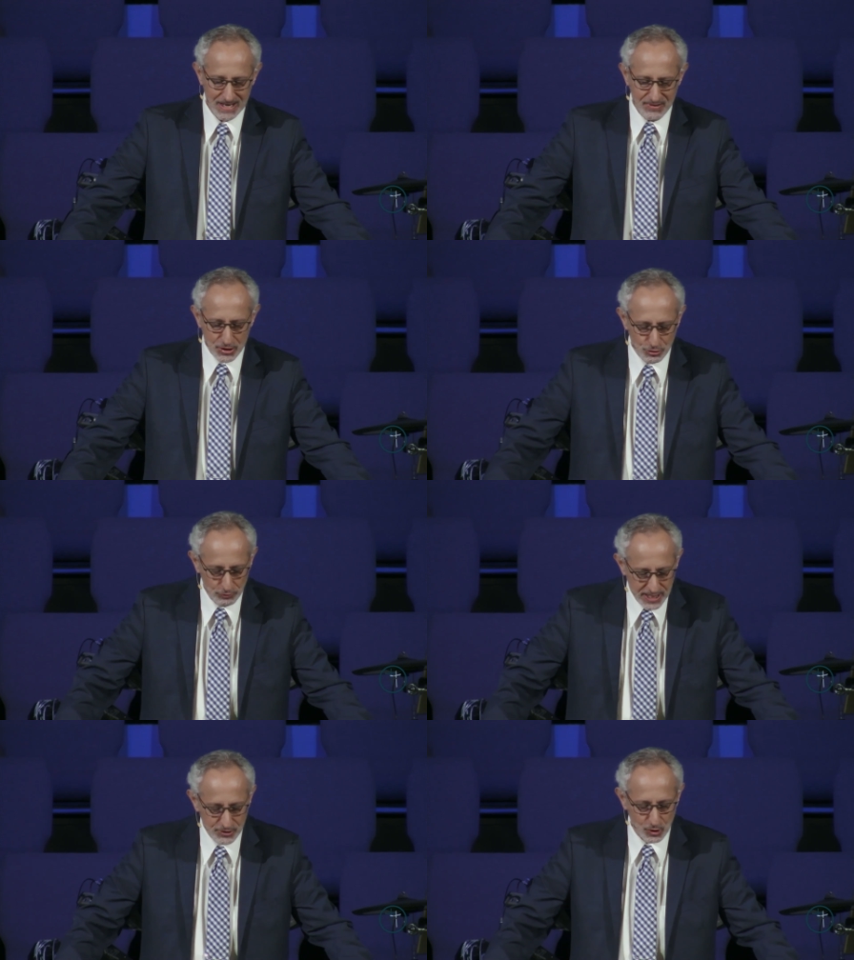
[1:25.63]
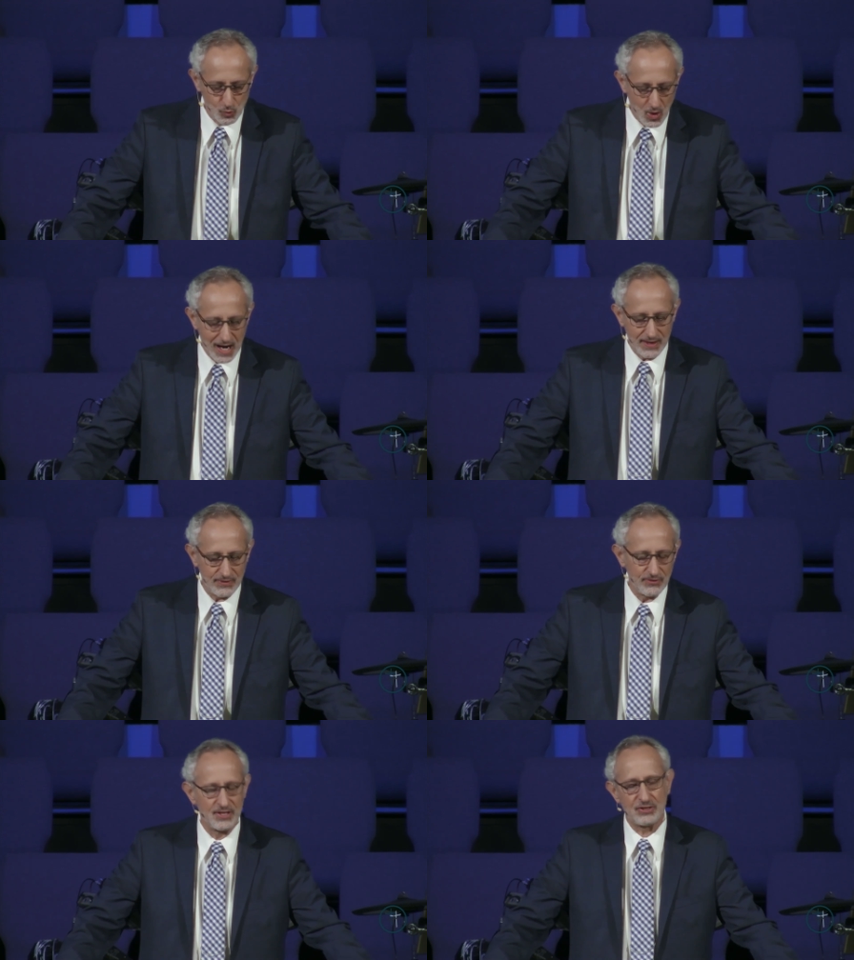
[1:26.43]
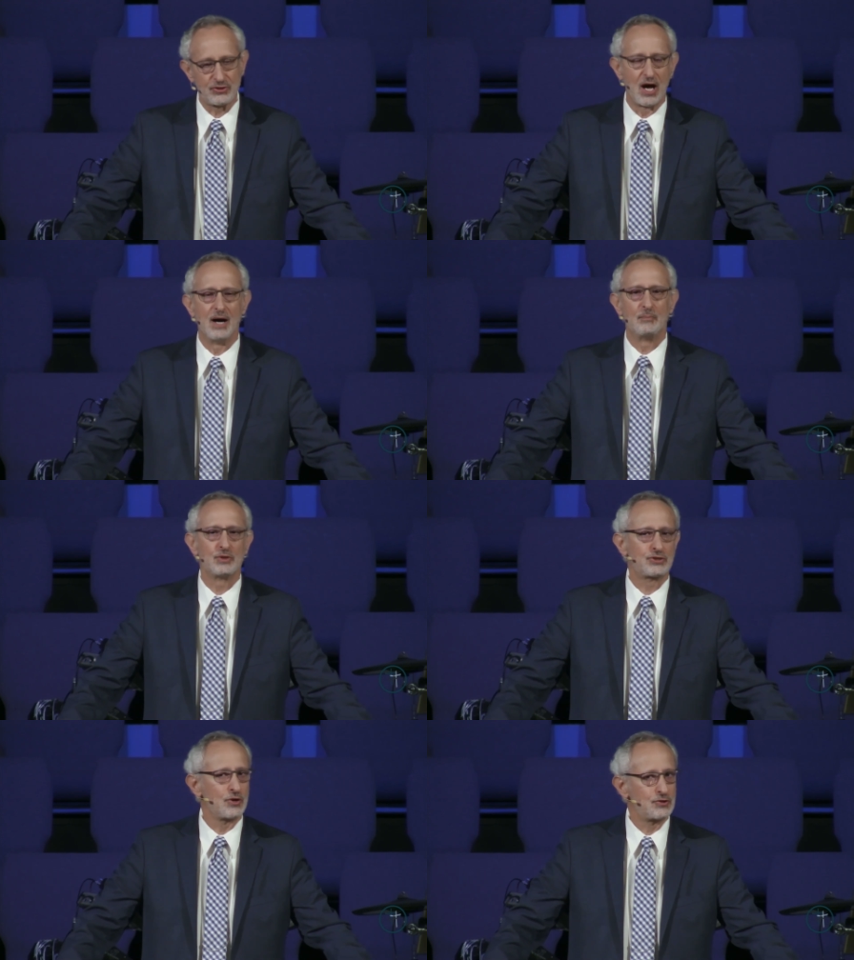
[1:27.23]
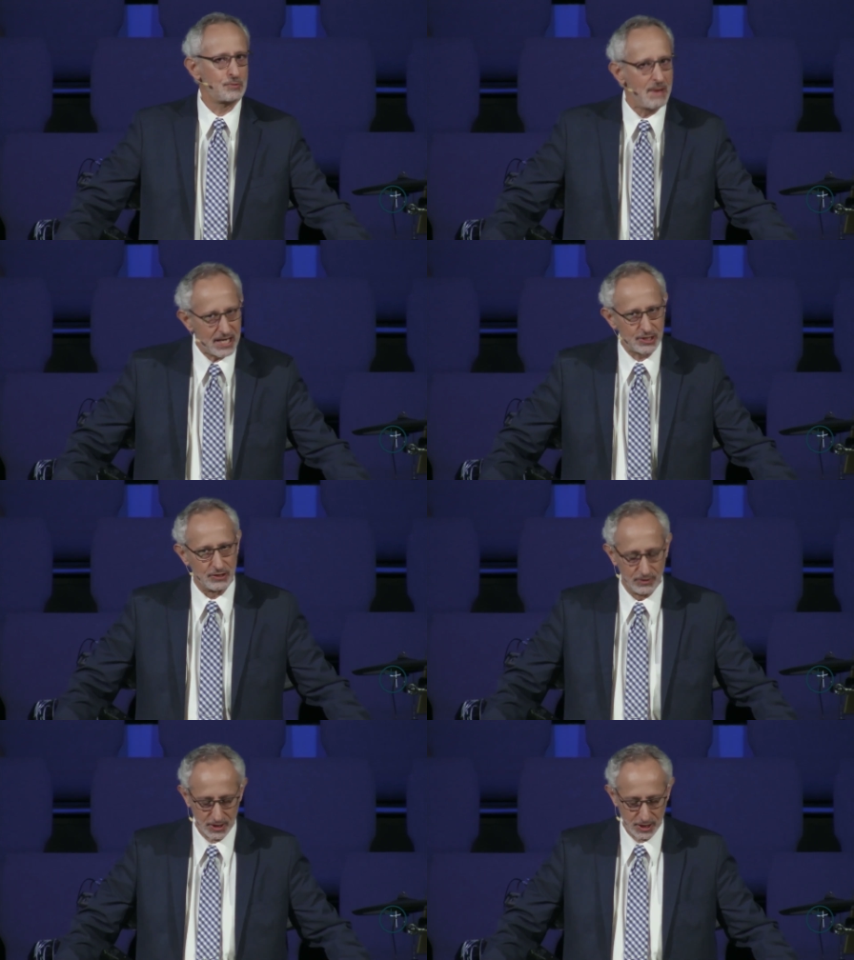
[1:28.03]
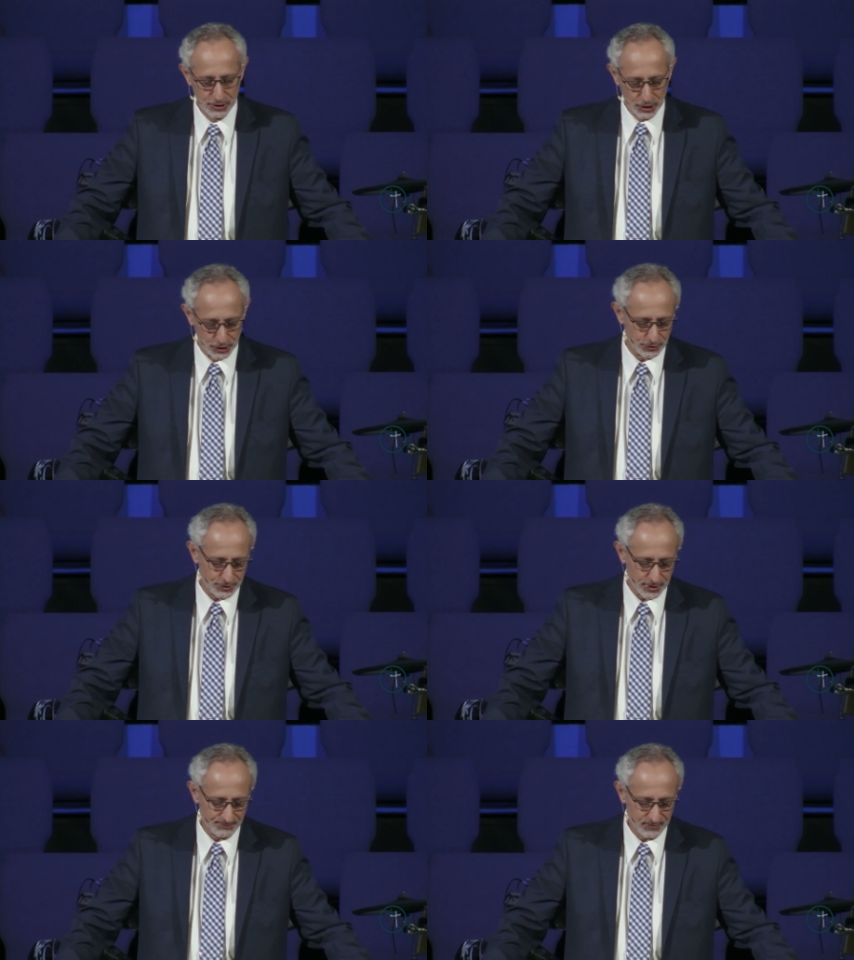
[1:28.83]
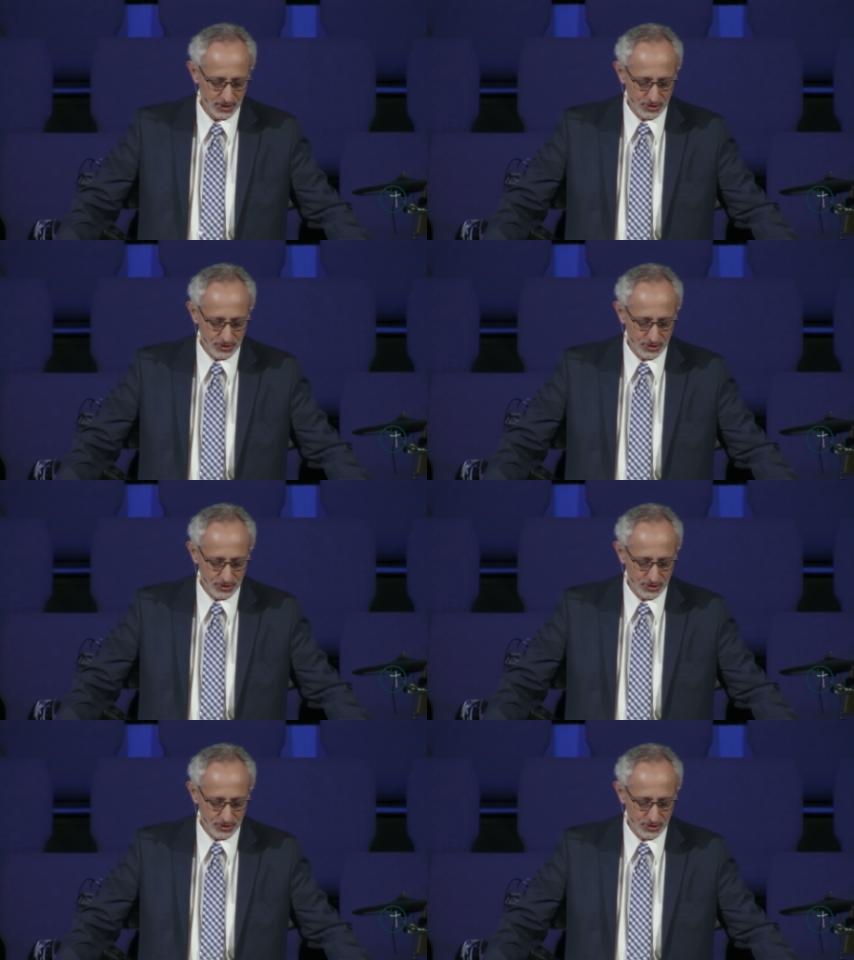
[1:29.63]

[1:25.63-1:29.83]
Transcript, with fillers: And there's a reason why this psalm was so special to Luther.